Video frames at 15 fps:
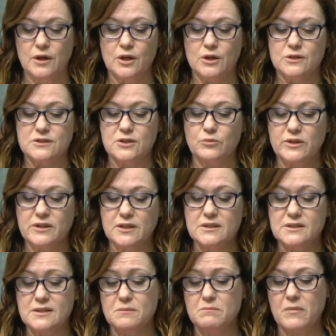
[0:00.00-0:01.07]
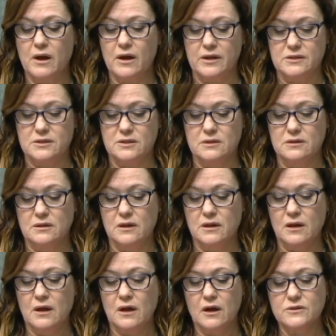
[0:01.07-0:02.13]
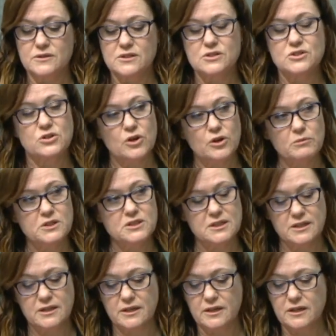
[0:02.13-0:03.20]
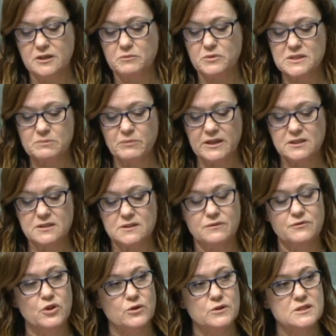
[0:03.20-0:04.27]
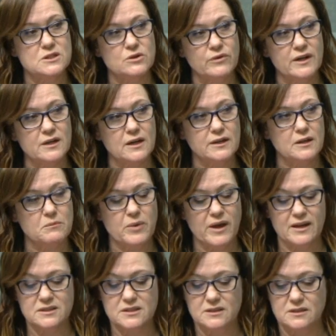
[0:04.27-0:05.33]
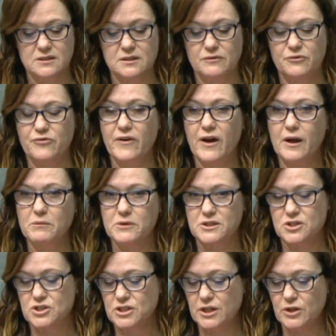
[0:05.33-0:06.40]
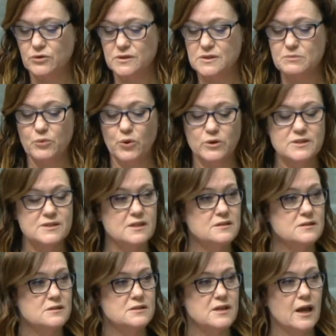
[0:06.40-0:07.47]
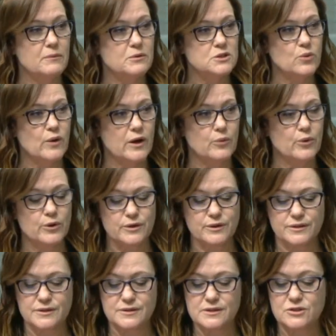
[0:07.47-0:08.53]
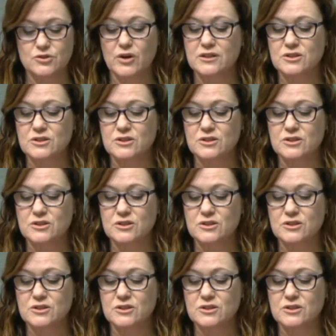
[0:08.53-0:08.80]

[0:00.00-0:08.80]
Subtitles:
So with this in mind, I was determined to hear the perspectives of those directly impacted: farmers, shearers, processors, abattoir workers, truck